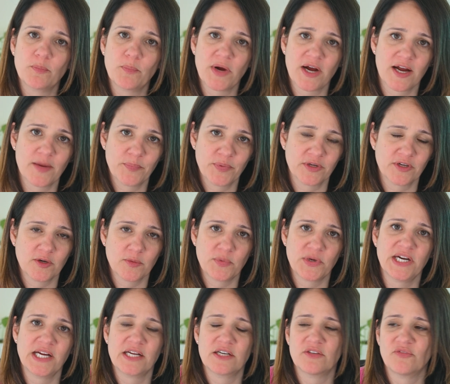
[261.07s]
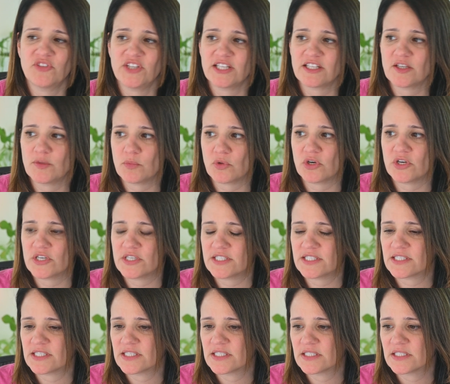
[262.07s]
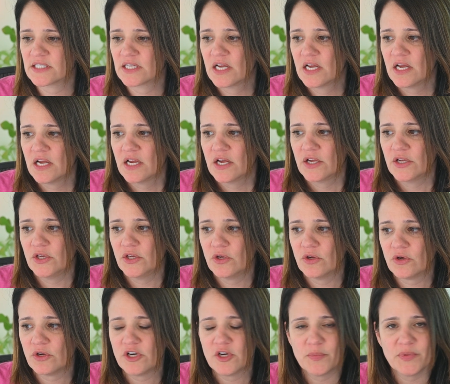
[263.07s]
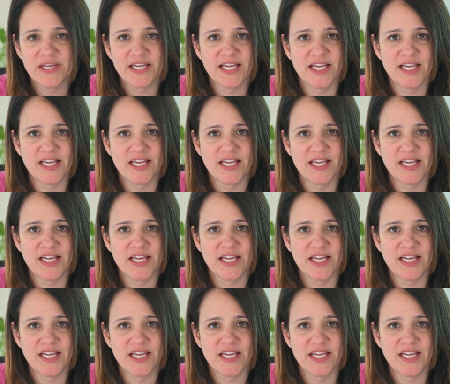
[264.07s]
popular brand of Taylor Morrison's, you're going to be